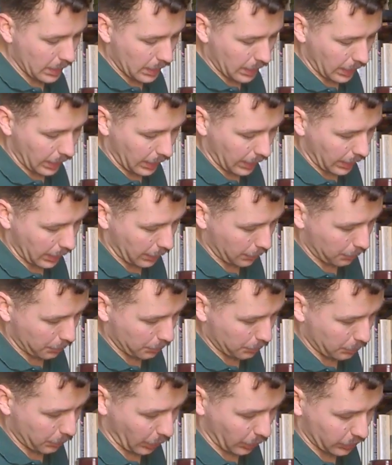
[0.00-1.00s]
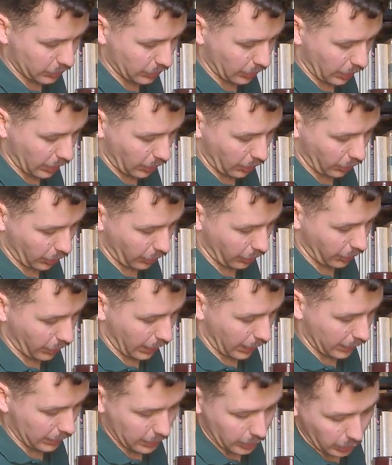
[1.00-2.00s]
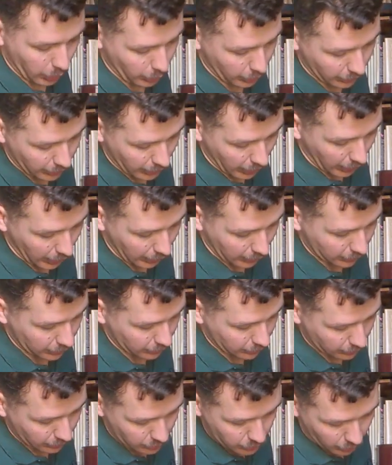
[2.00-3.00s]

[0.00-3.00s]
But other than that, including the eyelet, the